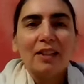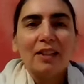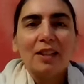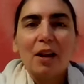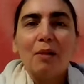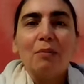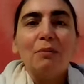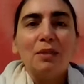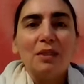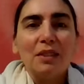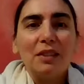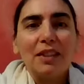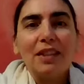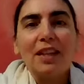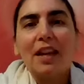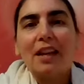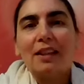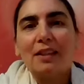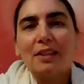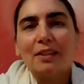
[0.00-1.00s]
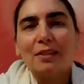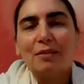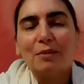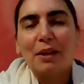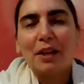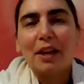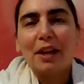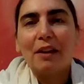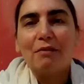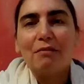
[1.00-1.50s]
comes together,
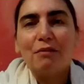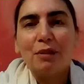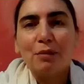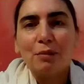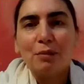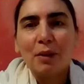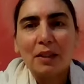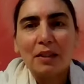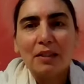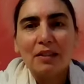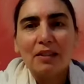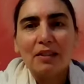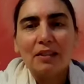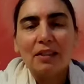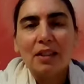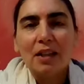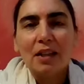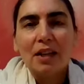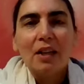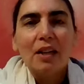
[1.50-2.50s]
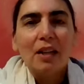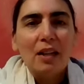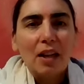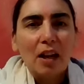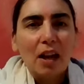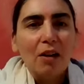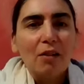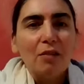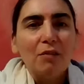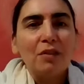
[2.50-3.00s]
where everyone's
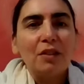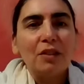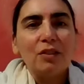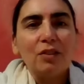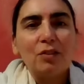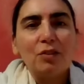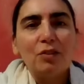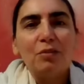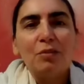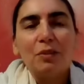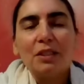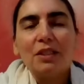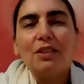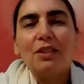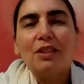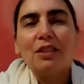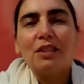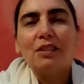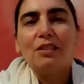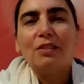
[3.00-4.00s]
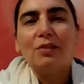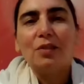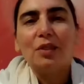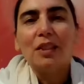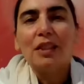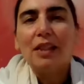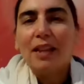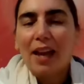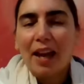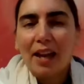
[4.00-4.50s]
love and good wishes for
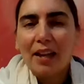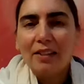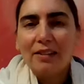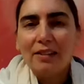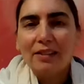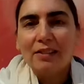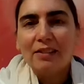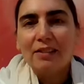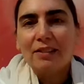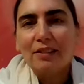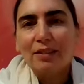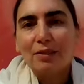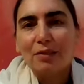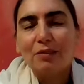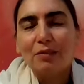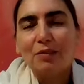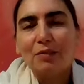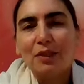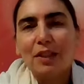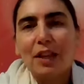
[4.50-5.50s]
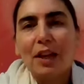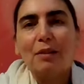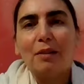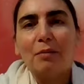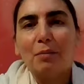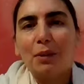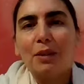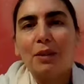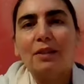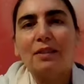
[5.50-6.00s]
the essence of
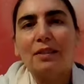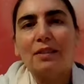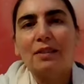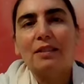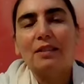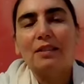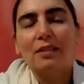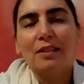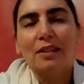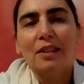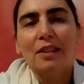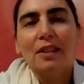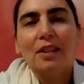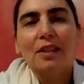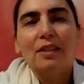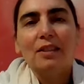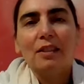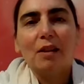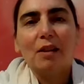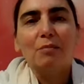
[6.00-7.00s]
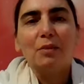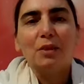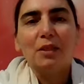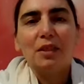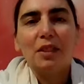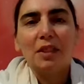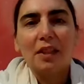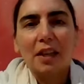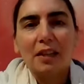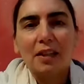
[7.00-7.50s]
that person
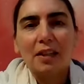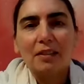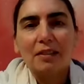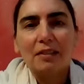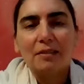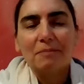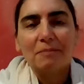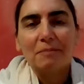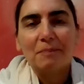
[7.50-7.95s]
comes together.